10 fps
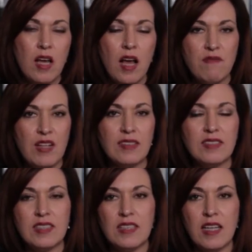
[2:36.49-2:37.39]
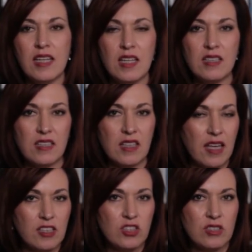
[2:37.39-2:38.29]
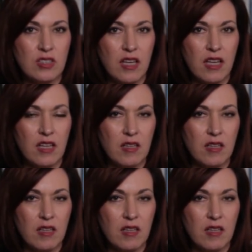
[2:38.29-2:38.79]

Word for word: I've not seen any indications um,